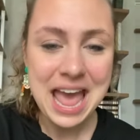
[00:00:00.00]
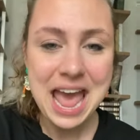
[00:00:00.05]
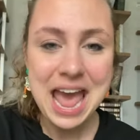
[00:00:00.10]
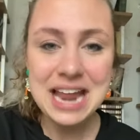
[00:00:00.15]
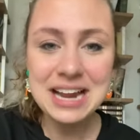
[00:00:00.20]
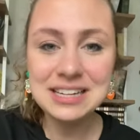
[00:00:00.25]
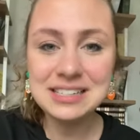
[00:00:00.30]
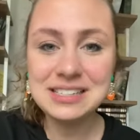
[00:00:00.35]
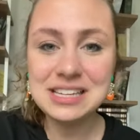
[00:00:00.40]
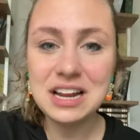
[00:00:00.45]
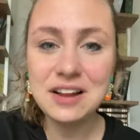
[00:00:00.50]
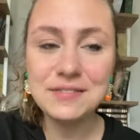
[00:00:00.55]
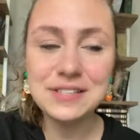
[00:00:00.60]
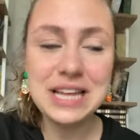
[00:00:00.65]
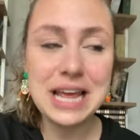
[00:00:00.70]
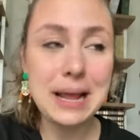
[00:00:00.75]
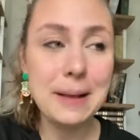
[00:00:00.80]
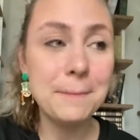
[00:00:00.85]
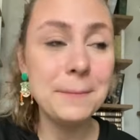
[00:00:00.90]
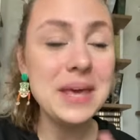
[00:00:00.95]
And instead of
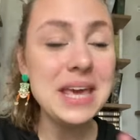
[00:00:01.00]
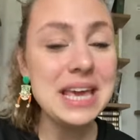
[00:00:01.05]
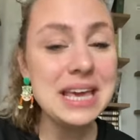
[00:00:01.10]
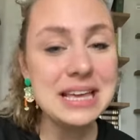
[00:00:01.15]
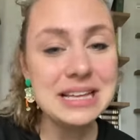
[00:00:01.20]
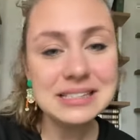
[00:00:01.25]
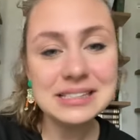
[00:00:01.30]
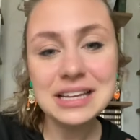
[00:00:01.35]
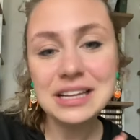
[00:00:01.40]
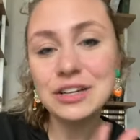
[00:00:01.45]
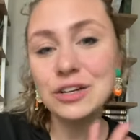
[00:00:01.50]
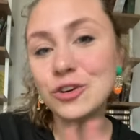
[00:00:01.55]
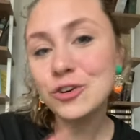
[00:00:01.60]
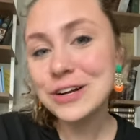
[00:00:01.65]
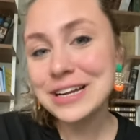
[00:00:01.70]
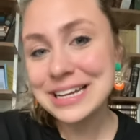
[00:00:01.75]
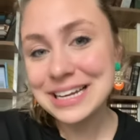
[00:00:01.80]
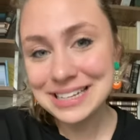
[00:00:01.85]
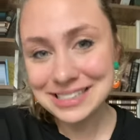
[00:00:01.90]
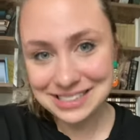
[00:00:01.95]
saying peace and
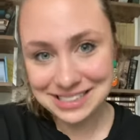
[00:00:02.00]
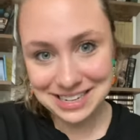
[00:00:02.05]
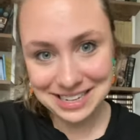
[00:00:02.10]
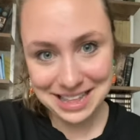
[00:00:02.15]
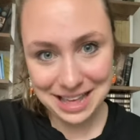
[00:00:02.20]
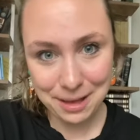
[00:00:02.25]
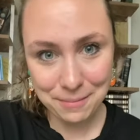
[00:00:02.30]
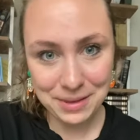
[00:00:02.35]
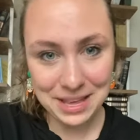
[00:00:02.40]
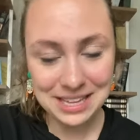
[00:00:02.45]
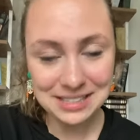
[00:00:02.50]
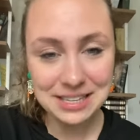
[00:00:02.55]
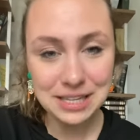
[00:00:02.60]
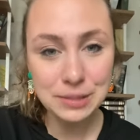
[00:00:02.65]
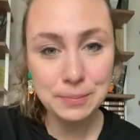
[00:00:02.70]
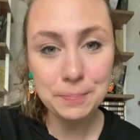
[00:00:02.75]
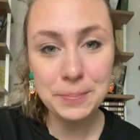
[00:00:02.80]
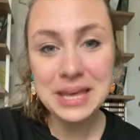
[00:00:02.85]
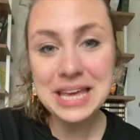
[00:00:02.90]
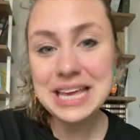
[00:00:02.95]
greetings to them, he says
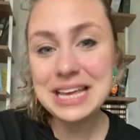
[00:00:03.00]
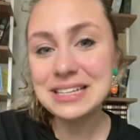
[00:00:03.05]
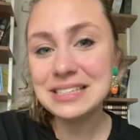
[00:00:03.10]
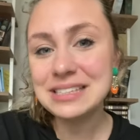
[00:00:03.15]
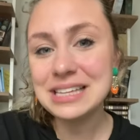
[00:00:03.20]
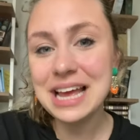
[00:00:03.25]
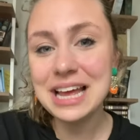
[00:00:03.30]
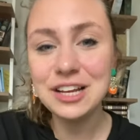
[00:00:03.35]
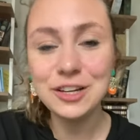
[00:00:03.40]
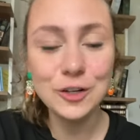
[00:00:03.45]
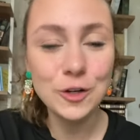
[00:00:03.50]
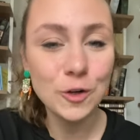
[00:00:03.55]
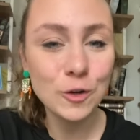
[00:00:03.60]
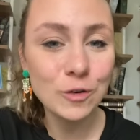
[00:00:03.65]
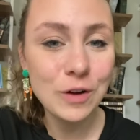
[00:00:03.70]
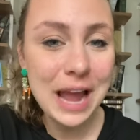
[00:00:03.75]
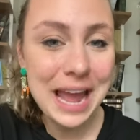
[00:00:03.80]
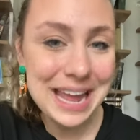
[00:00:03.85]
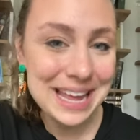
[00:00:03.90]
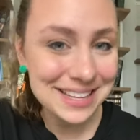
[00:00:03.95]
peace and
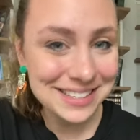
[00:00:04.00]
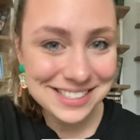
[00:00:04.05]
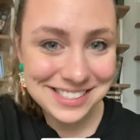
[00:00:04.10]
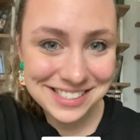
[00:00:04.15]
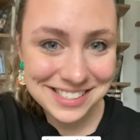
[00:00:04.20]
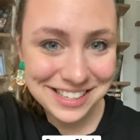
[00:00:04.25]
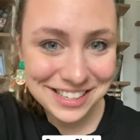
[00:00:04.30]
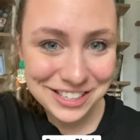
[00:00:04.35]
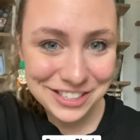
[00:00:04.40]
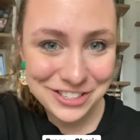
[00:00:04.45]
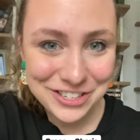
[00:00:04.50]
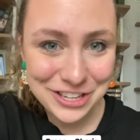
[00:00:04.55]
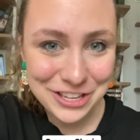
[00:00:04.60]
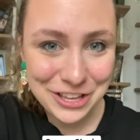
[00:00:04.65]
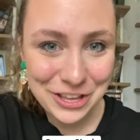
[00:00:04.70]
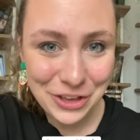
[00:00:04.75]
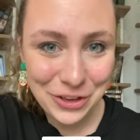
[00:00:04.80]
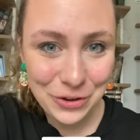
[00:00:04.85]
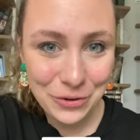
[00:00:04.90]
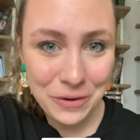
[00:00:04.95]
grace to
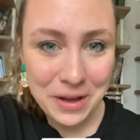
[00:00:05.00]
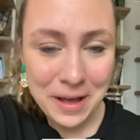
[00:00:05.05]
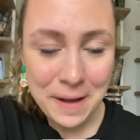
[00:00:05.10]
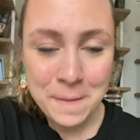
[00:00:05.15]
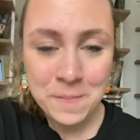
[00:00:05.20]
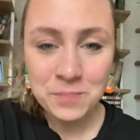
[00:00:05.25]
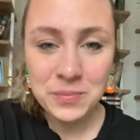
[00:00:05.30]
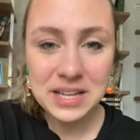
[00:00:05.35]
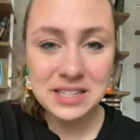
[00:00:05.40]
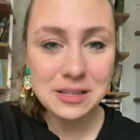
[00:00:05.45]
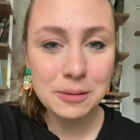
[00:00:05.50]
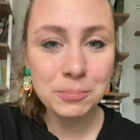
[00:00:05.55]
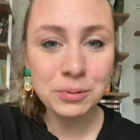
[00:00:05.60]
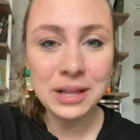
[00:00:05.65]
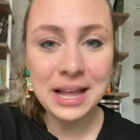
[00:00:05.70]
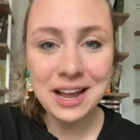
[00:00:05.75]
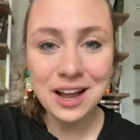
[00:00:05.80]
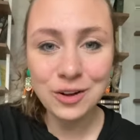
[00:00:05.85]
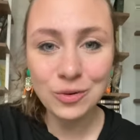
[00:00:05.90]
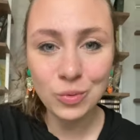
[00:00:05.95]
you. It's a
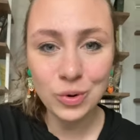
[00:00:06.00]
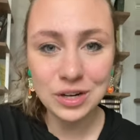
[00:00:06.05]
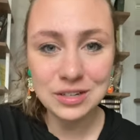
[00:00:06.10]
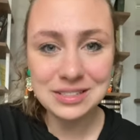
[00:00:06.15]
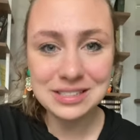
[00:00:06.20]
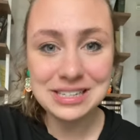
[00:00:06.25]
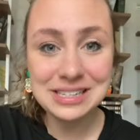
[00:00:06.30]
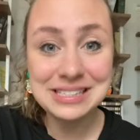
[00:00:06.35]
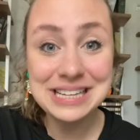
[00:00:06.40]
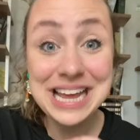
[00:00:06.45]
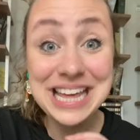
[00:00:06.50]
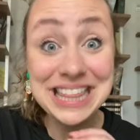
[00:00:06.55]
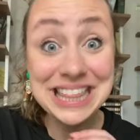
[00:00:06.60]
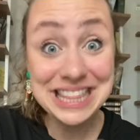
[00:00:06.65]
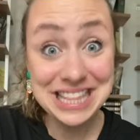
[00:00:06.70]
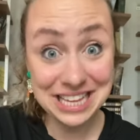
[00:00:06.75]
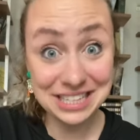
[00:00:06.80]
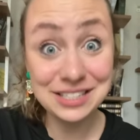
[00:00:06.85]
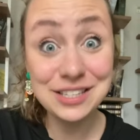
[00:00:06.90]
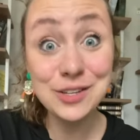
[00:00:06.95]
play on words to say,
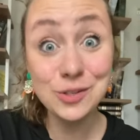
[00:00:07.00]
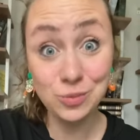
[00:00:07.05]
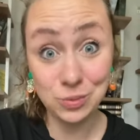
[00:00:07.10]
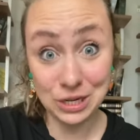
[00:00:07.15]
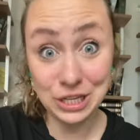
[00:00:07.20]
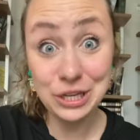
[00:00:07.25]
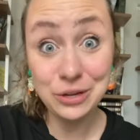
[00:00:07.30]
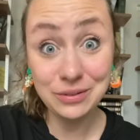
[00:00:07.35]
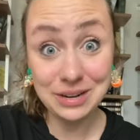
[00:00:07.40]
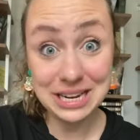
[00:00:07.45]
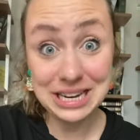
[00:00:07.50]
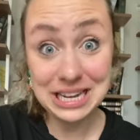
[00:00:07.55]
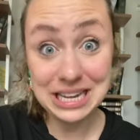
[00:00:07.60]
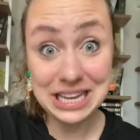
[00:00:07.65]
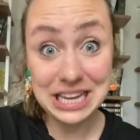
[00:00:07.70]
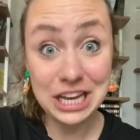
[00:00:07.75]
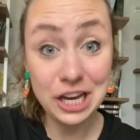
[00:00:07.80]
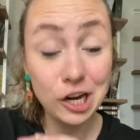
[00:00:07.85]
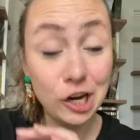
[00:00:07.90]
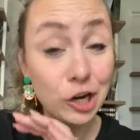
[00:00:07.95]
this is what you need to
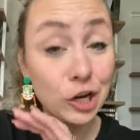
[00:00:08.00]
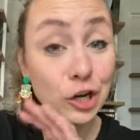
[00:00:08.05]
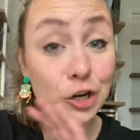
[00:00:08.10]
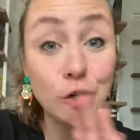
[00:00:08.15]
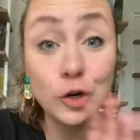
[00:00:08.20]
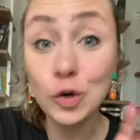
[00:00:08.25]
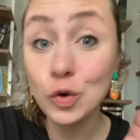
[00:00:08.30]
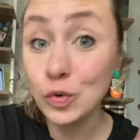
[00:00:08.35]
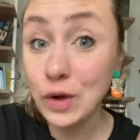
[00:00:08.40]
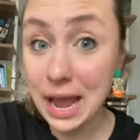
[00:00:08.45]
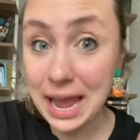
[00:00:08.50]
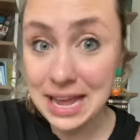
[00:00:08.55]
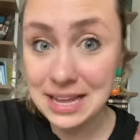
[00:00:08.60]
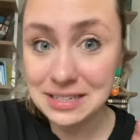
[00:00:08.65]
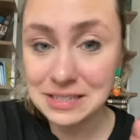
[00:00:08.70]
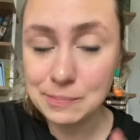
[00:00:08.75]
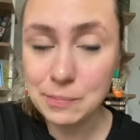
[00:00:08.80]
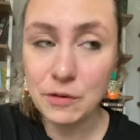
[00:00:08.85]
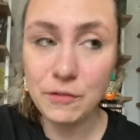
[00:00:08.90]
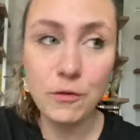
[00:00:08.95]
hear, grace.
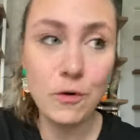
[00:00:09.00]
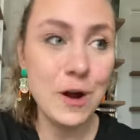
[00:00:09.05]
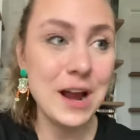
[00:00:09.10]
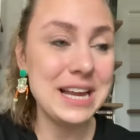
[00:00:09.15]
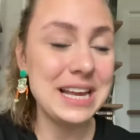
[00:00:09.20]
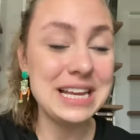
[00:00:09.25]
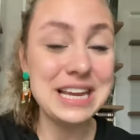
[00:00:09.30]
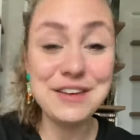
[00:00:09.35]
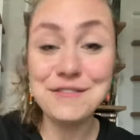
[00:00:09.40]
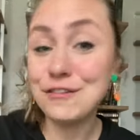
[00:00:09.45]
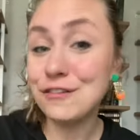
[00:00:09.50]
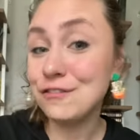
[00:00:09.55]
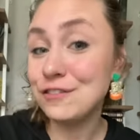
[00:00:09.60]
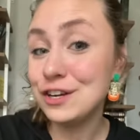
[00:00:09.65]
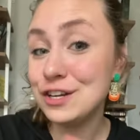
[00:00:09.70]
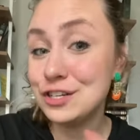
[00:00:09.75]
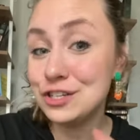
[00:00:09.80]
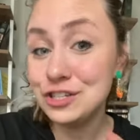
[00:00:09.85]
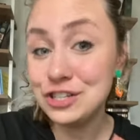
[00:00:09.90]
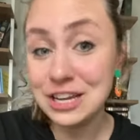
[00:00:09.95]
Before I can even
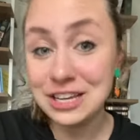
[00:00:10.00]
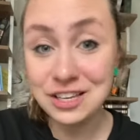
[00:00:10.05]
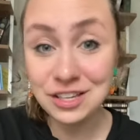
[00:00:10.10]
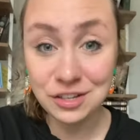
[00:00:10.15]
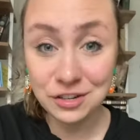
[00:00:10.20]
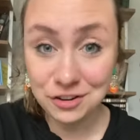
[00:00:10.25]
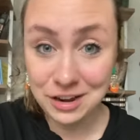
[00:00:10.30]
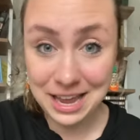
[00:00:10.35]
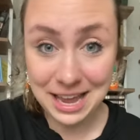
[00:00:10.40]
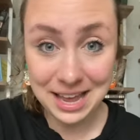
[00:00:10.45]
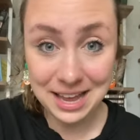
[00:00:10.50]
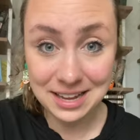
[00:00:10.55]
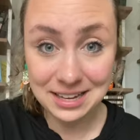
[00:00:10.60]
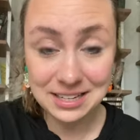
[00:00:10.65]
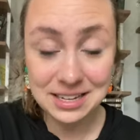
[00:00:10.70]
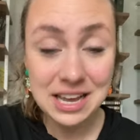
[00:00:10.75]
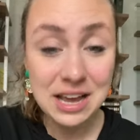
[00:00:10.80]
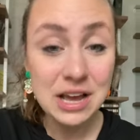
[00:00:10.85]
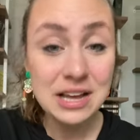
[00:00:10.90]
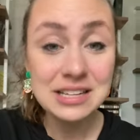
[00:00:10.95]
finish shaking your hand,
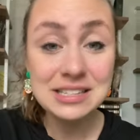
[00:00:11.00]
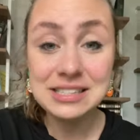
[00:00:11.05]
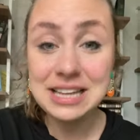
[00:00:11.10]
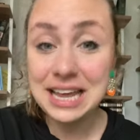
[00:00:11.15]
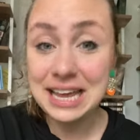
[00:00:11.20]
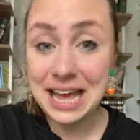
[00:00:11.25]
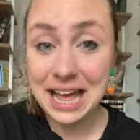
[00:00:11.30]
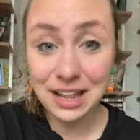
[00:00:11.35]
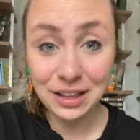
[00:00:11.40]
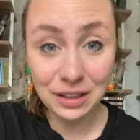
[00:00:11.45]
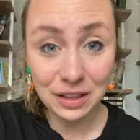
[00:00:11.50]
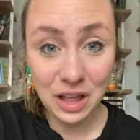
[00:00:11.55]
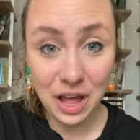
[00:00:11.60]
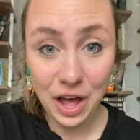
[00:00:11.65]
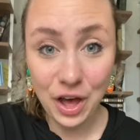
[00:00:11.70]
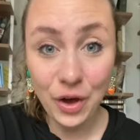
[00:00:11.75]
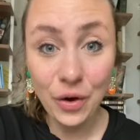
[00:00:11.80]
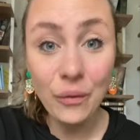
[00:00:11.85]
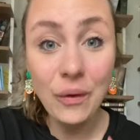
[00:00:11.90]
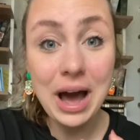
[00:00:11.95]
saying
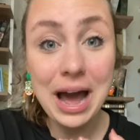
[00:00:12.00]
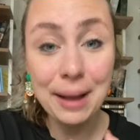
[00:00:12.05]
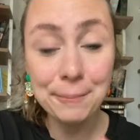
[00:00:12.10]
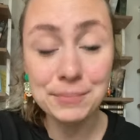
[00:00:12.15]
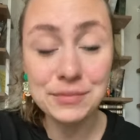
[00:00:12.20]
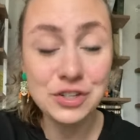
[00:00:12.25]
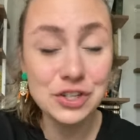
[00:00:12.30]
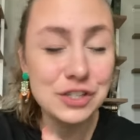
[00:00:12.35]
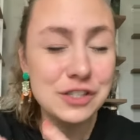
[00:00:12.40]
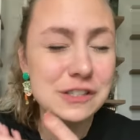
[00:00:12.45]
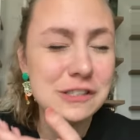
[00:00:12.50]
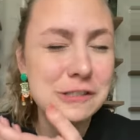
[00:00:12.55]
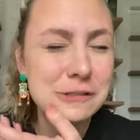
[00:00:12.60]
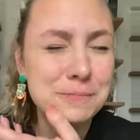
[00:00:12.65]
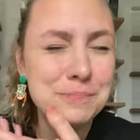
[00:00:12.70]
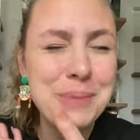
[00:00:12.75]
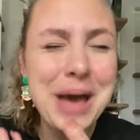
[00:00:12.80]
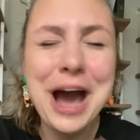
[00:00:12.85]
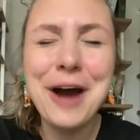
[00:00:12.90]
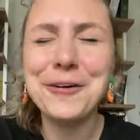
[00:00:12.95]
hello, I'm just
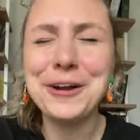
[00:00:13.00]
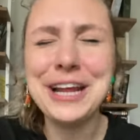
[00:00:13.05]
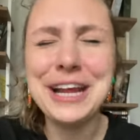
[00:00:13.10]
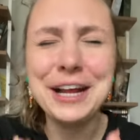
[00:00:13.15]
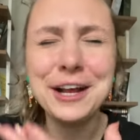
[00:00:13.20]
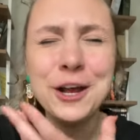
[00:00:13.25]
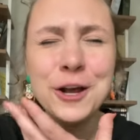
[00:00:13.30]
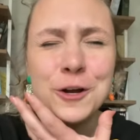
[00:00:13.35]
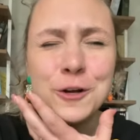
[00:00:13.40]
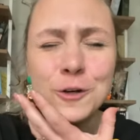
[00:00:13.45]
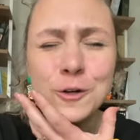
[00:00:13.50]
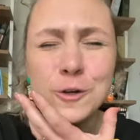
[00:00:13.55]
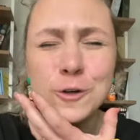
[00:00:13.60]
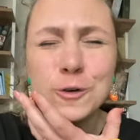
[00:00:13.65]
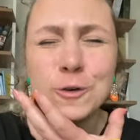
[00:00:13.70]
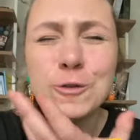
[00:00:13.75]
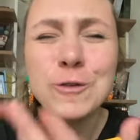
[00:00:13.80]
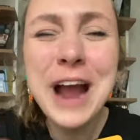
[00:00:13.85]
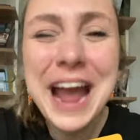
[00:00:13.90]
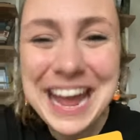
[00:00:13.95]
spouting
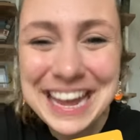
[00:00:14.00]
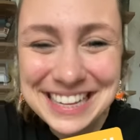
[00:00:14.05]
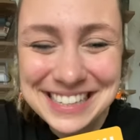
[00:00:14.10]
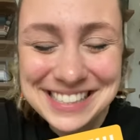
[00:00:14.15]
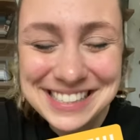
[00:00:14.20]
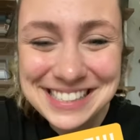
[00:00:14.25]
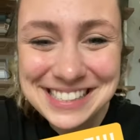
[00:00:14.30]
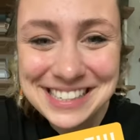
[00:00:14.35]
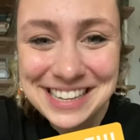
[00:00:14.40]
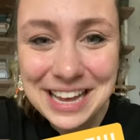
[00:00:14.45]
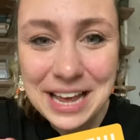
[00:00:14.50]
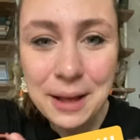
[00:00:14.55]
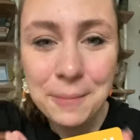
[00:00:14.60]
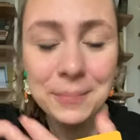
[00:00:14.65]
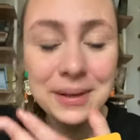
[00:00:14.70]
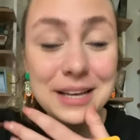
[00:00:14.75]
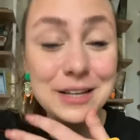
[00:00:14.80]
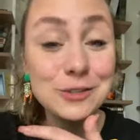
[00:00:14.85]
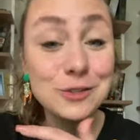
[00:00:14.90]
grace because